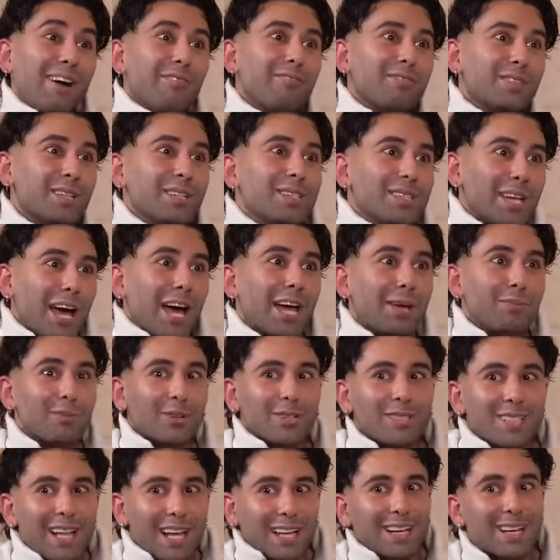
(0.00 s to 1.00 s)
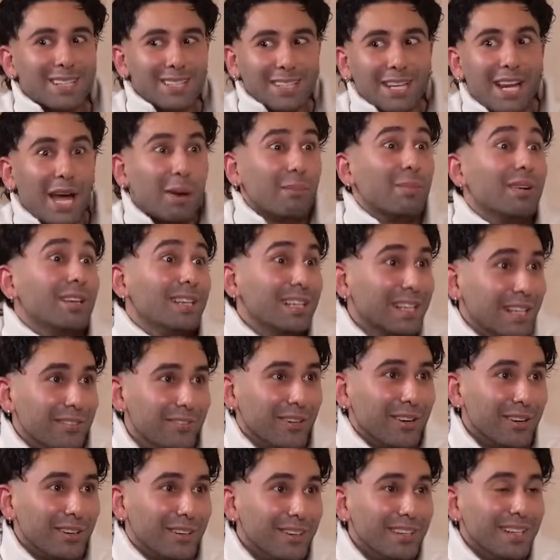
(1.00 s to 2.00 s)
have the time because, like yeah. I said, I'm a
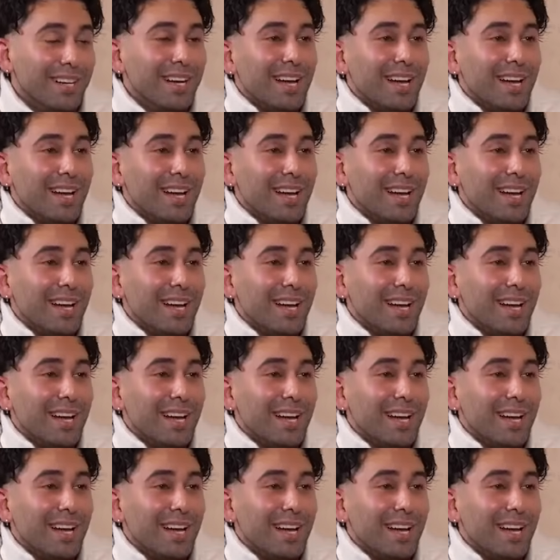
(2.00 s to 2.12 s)
liver.